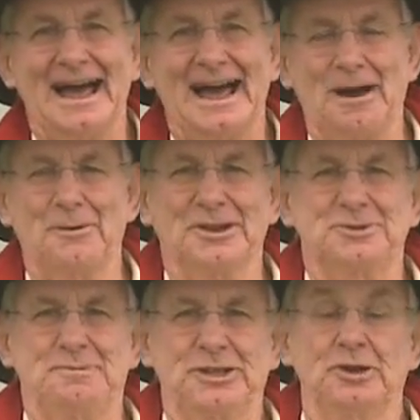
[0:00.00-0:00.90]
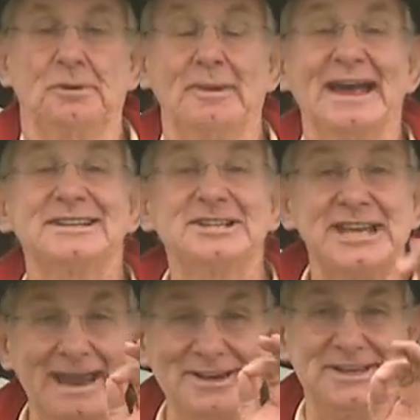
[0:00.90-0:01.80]
I want to speak to you about
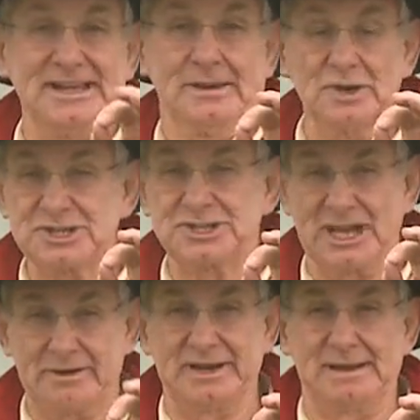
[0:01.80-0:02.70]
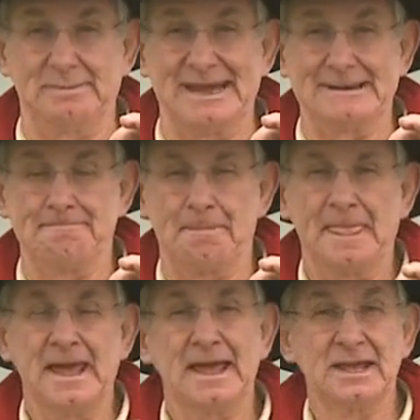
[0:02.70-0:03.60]
charity. What does charity mean?
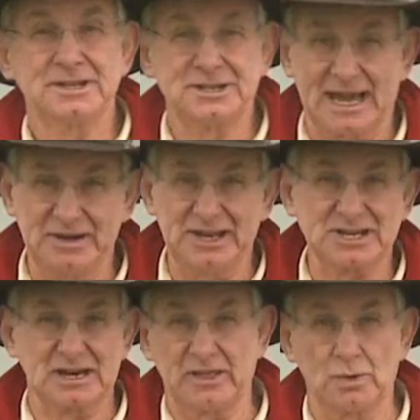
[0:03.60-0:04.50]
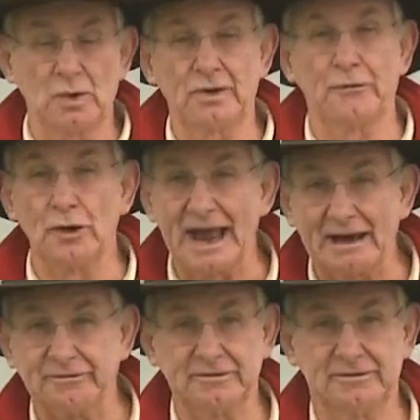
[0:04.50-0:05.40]
Charity is another word for
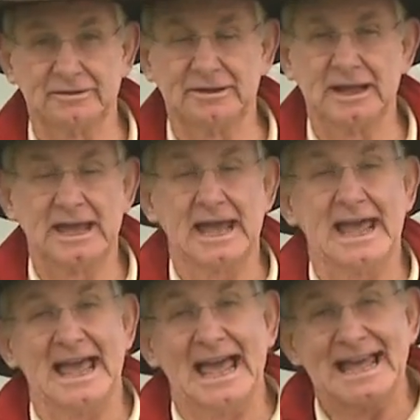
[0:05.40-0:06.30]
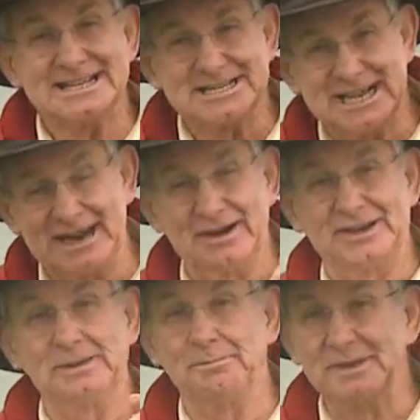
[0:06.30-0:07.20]
love.
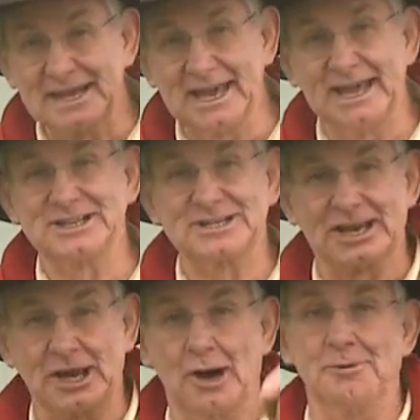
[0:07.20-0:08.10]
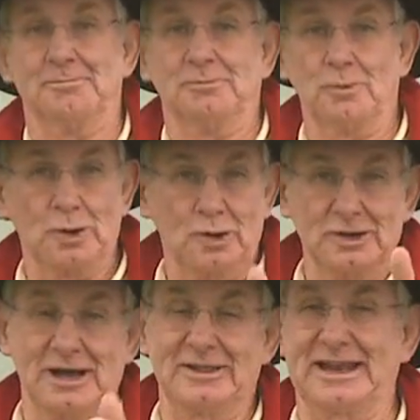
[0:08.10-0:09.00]
Charity begins at home. We all
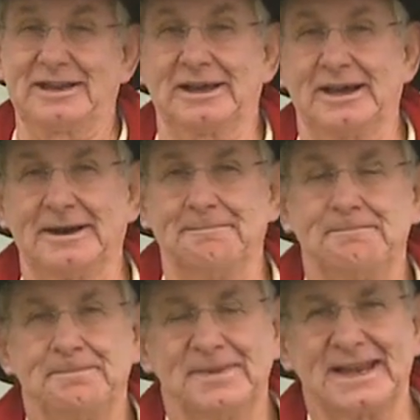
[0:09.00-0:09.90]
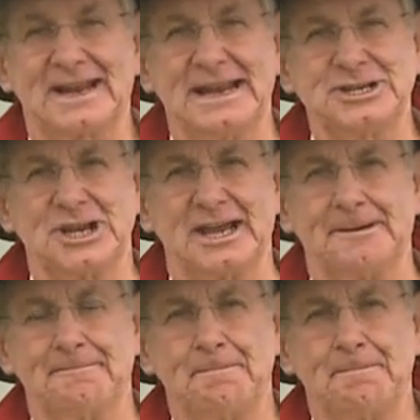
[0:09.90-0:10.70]
know that, um, that cliche.